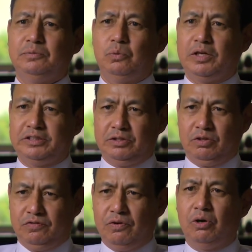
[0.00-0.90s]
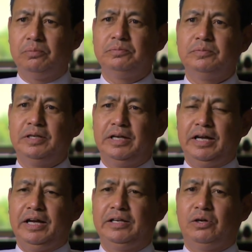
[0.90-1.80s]
want the reform
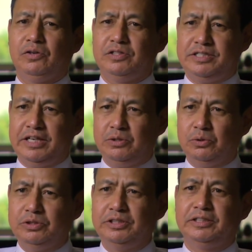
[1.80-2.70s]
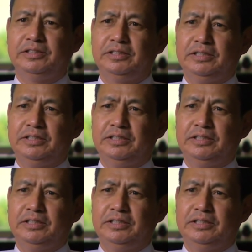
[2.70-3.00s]
and all the stakeholder,